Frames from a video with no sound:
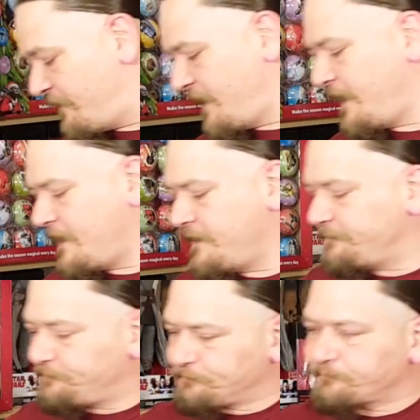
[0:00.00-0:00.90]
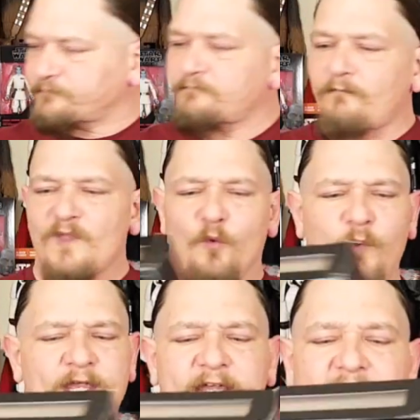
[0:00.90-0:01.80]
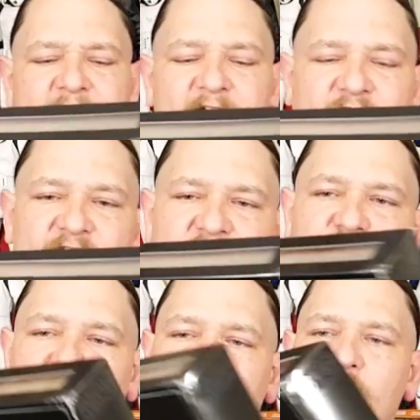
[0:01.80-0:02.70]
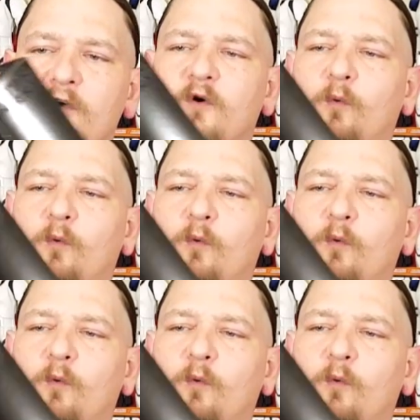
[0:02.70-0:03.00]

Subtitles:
then we got the Rogue